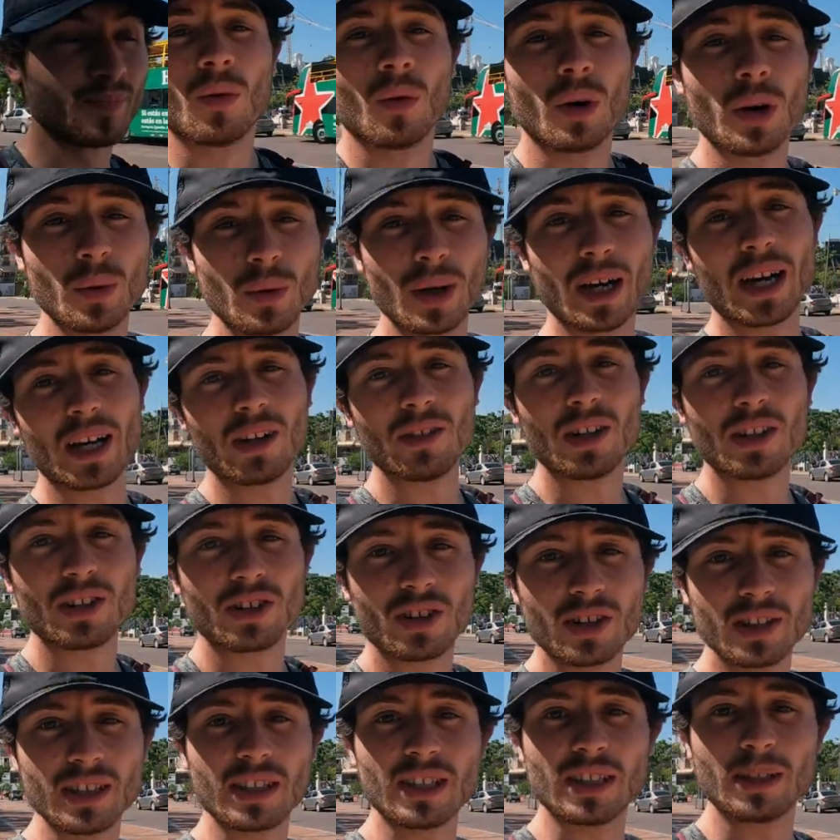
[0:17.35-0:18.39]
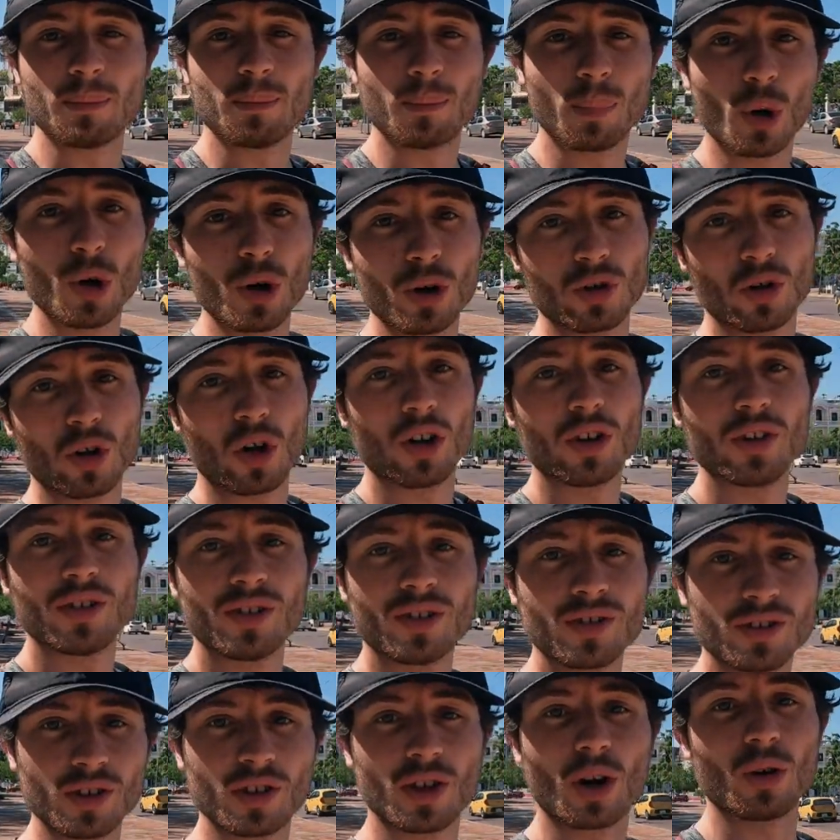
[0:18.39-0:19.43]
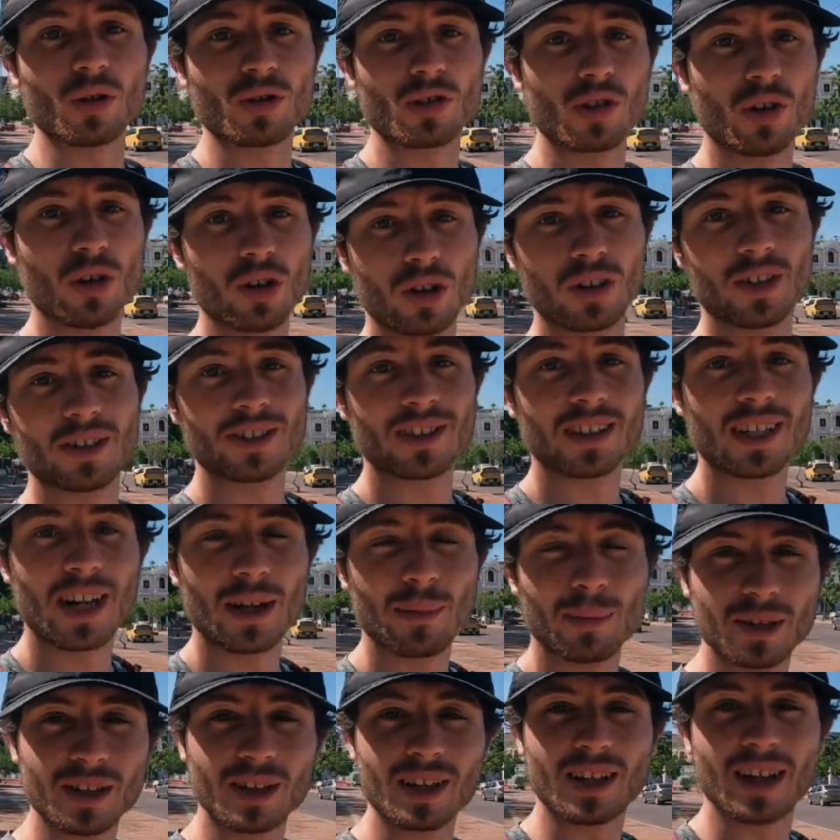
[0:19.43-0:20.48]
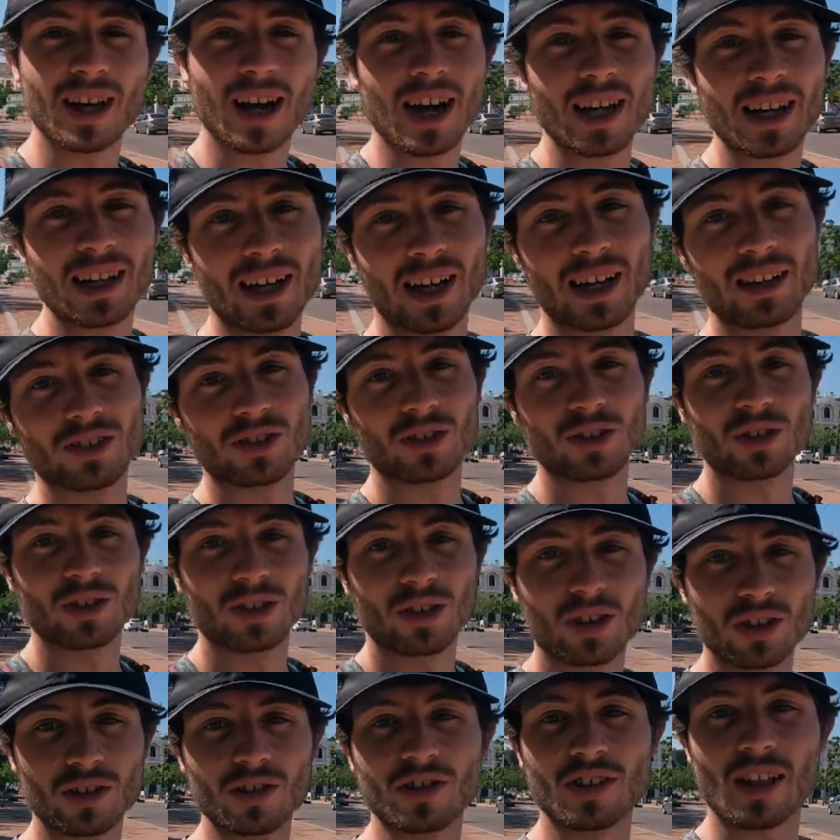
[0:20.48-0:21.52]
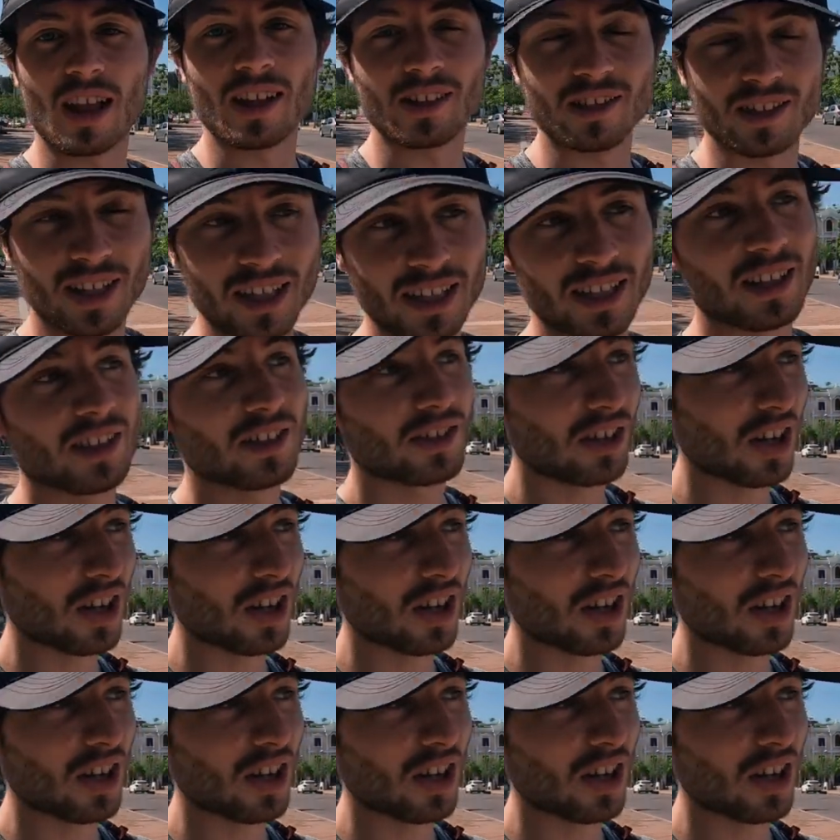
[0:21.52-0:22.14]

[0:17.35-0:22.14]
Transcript: We were originally booked on to go snorkeling today, but the guy cancelled on us last night.